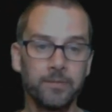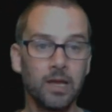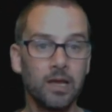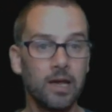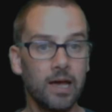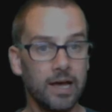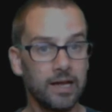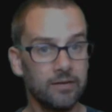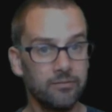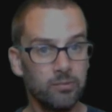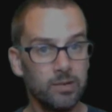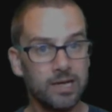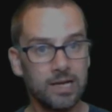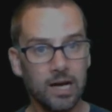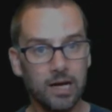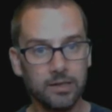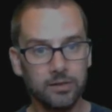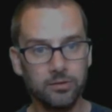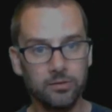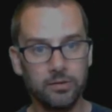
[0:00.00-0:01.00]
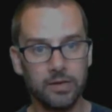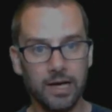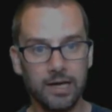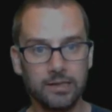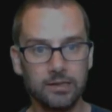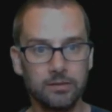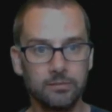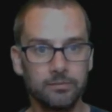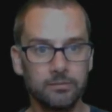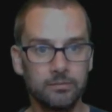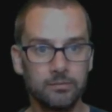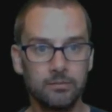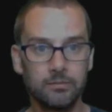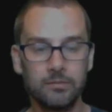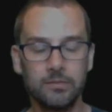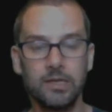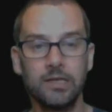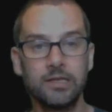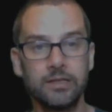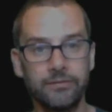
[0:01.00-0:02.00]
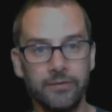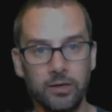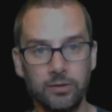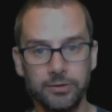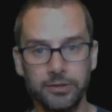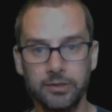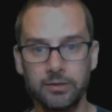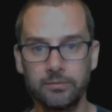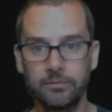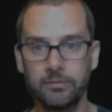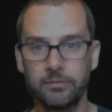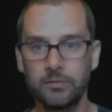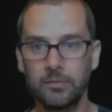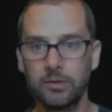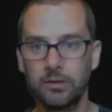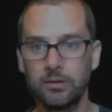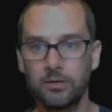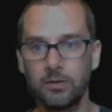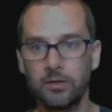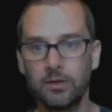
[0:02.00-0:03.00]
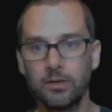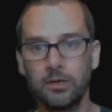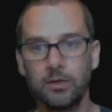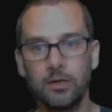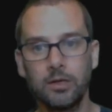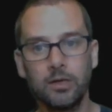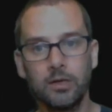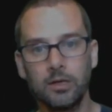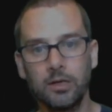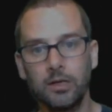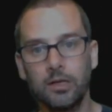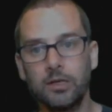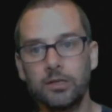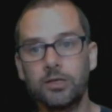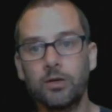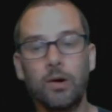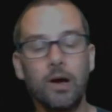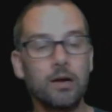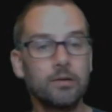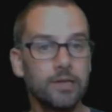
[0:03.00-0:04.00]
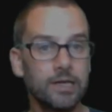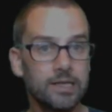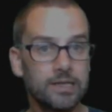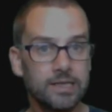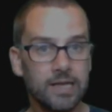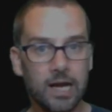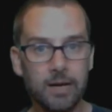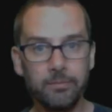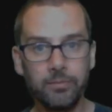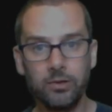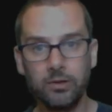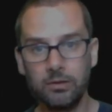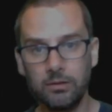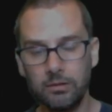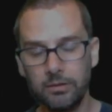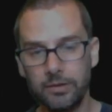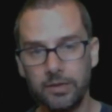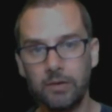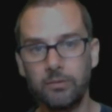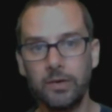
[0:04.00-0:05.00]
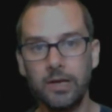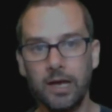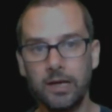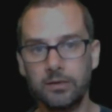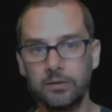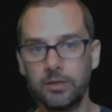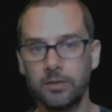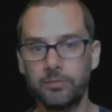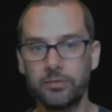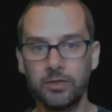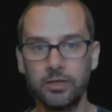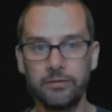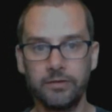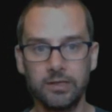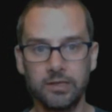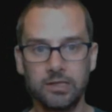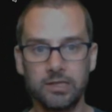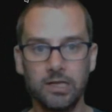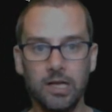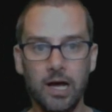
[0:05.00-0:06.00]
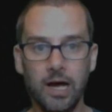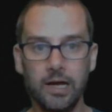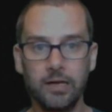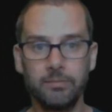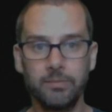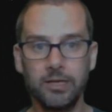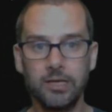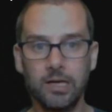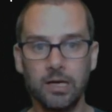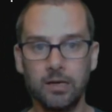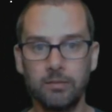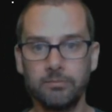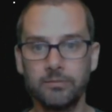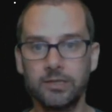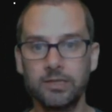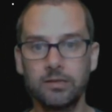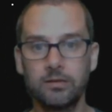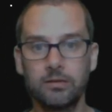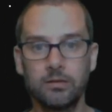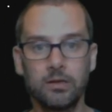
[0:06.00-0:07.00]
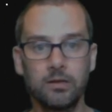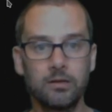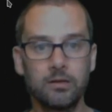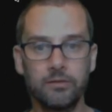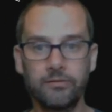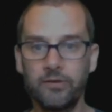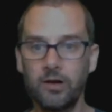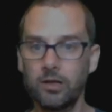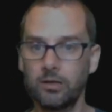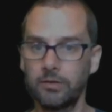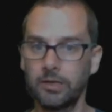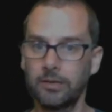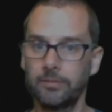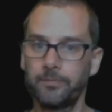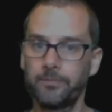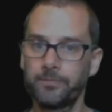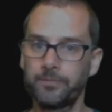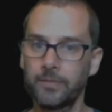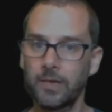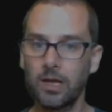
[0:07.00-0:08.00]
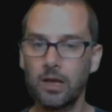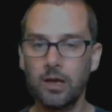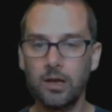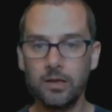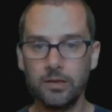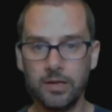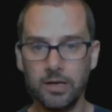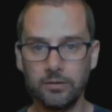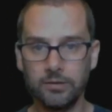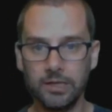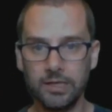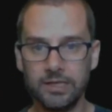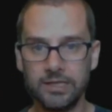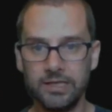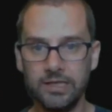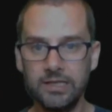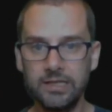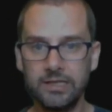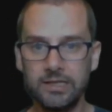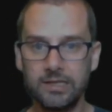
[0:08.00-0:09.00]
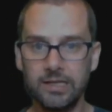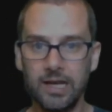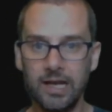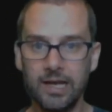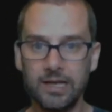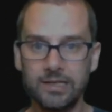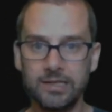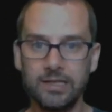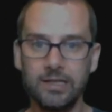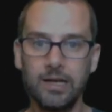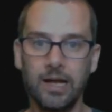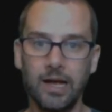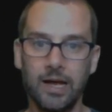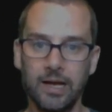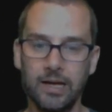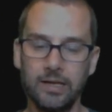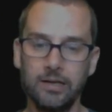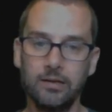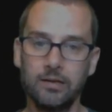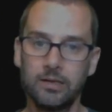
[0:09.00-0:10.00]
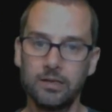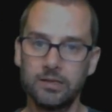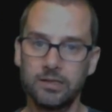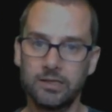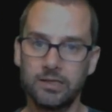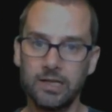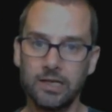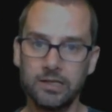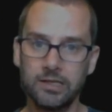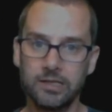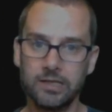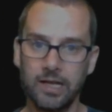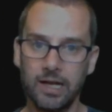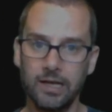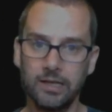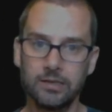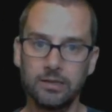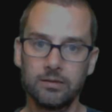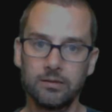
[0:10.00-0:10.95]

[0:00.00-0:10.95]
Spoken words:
And if we can't do that, it's false. So our example that we had on the previous slide becomes the following. There exists x in A such that